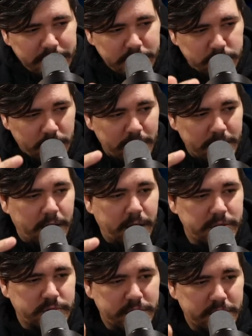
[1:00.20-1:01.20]
to draw
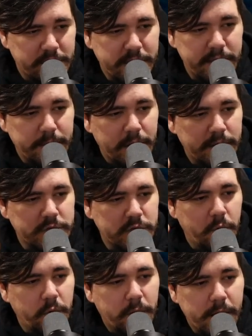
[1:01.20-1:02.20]
cards with Cookie Malls
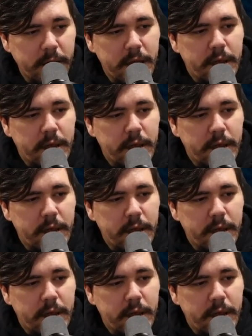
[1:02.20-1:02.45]
or